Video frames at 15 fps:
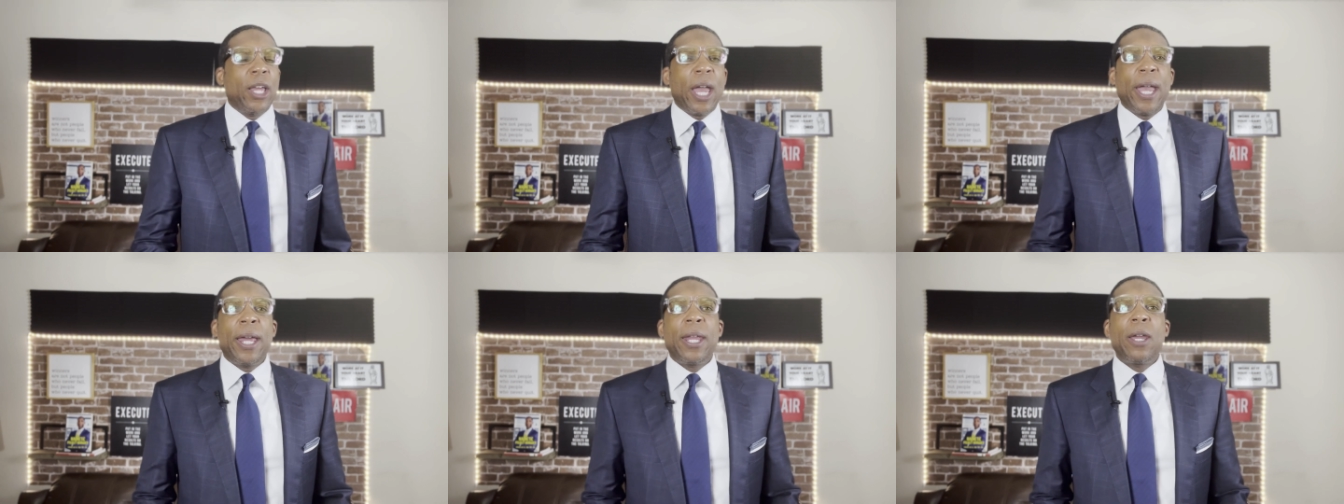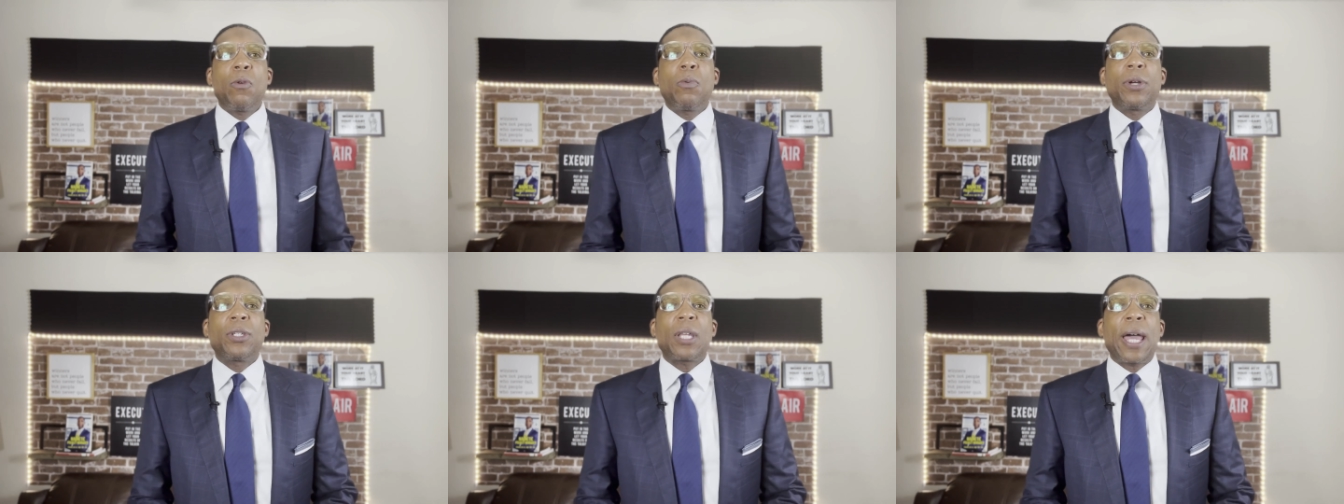and it
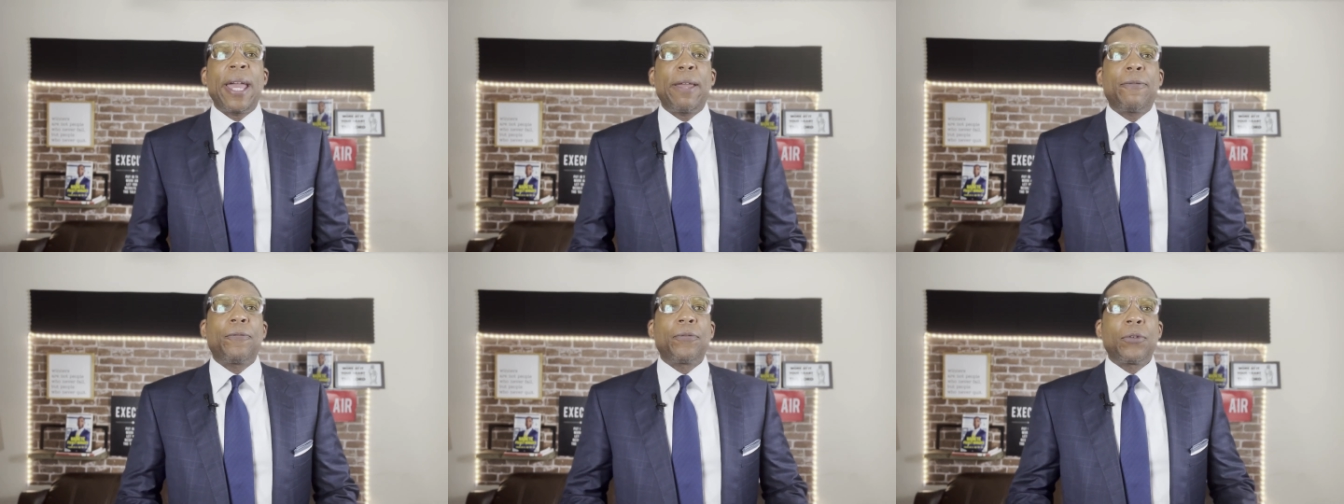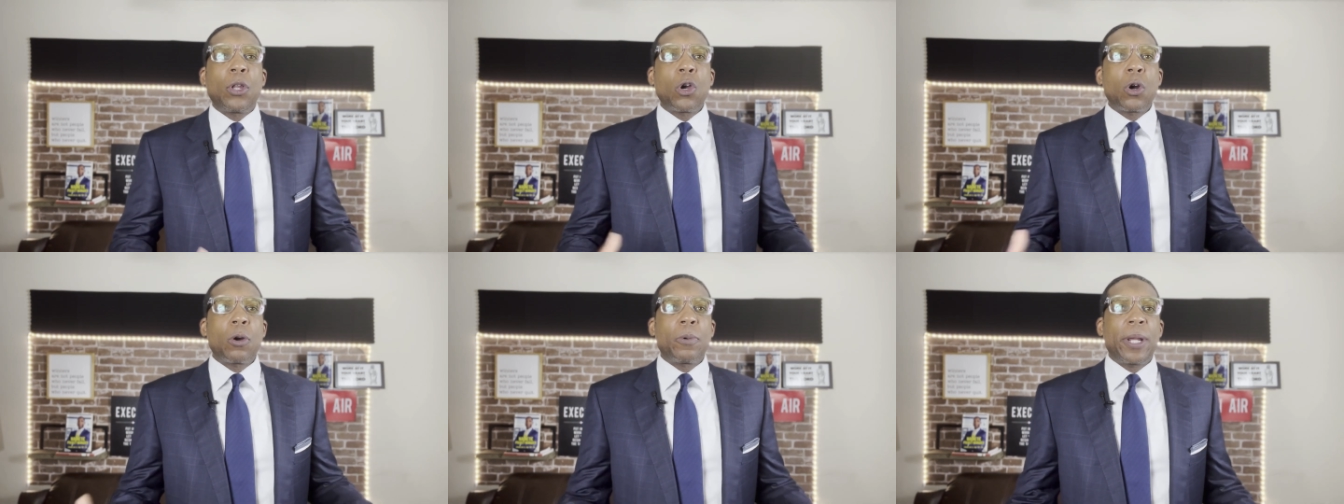was a
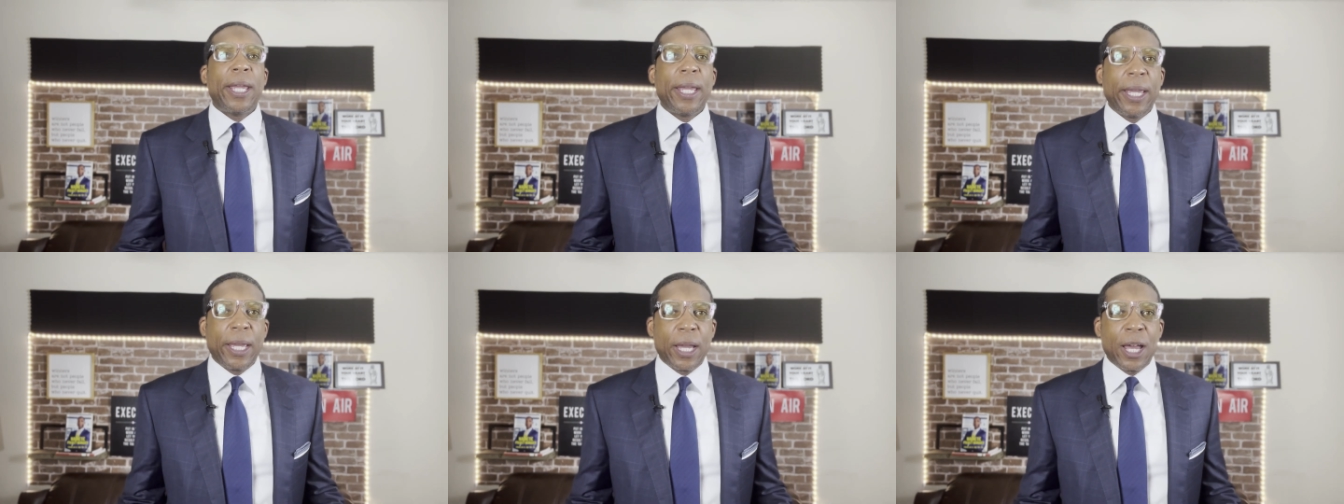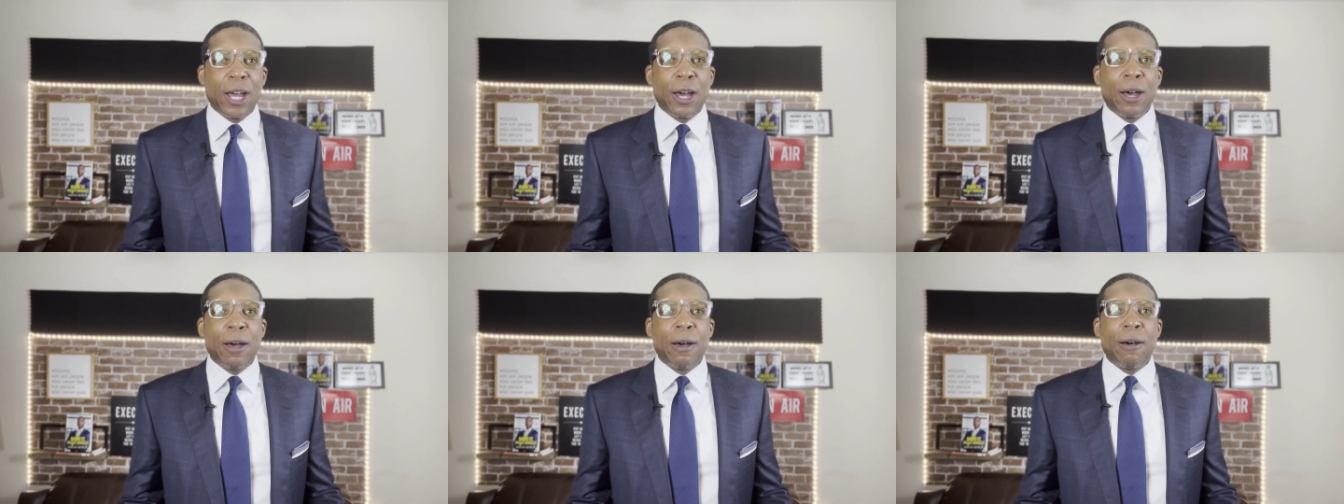flurry
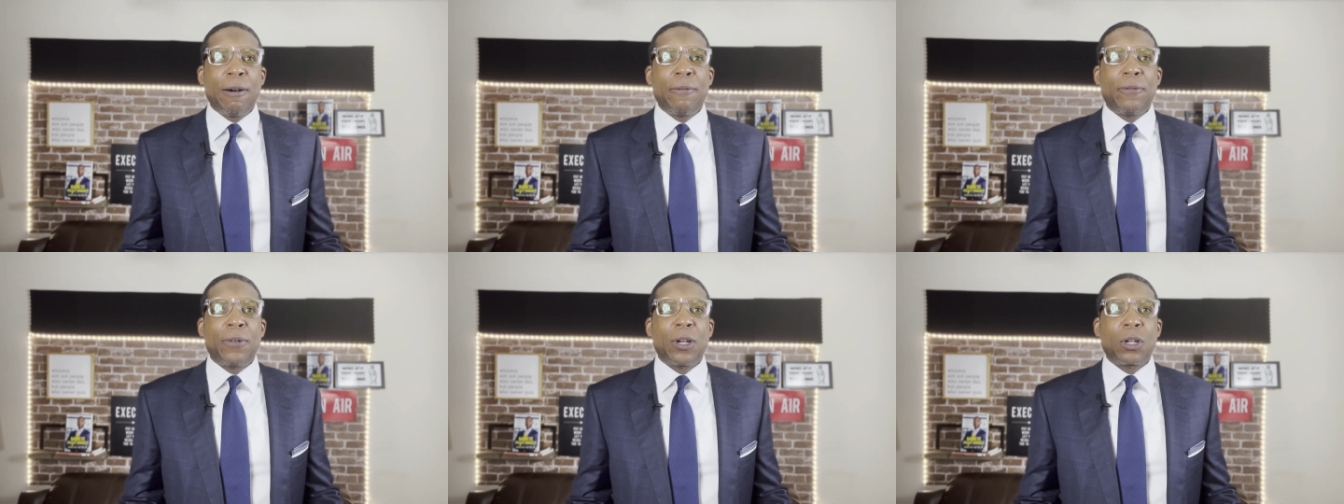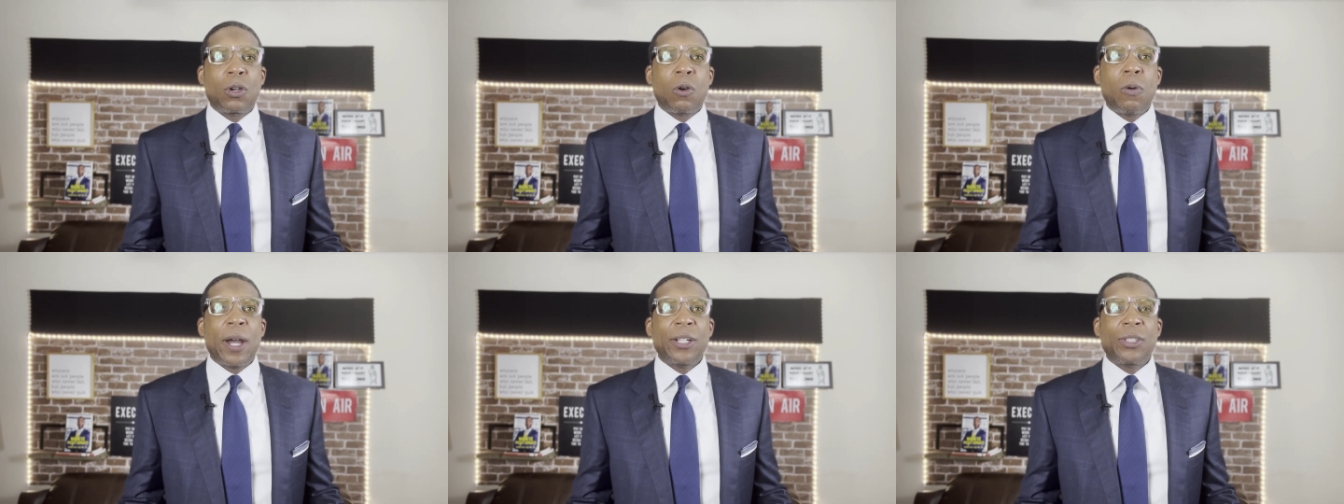of
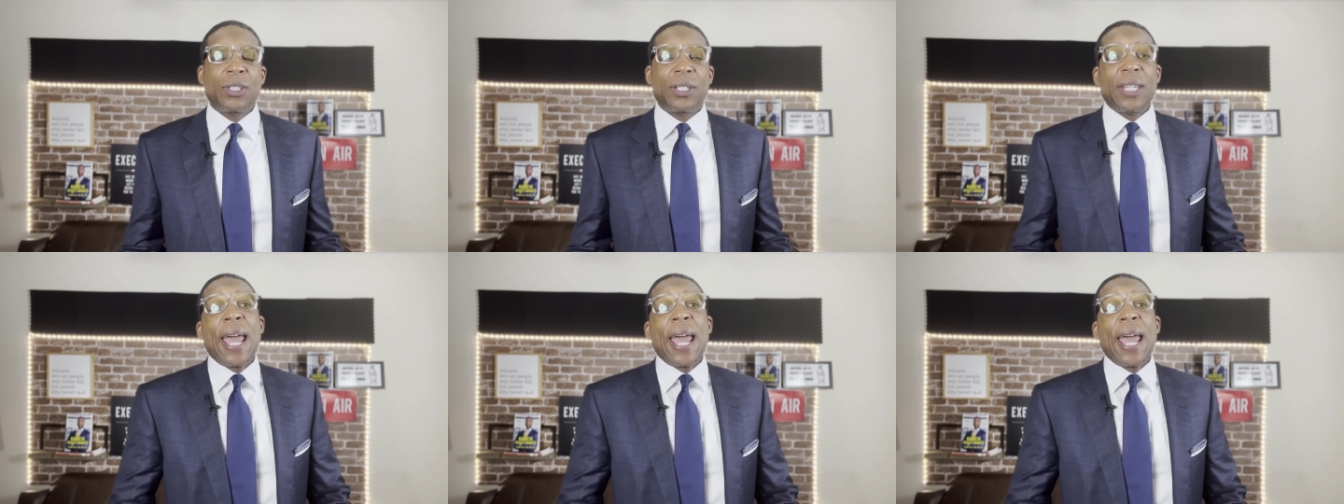questions.